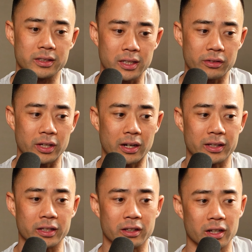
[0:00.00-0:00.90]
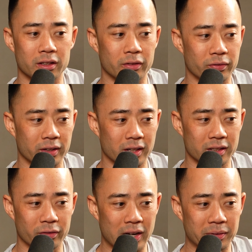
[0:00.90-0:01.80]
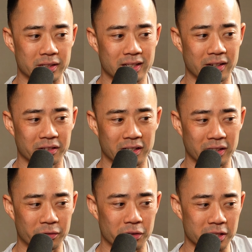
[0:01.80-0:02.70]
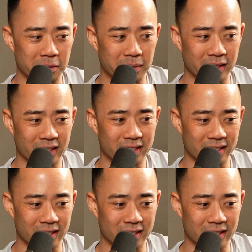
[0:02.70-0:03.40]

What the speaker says: States, yeah. And then under 500,000, you have like 14 million.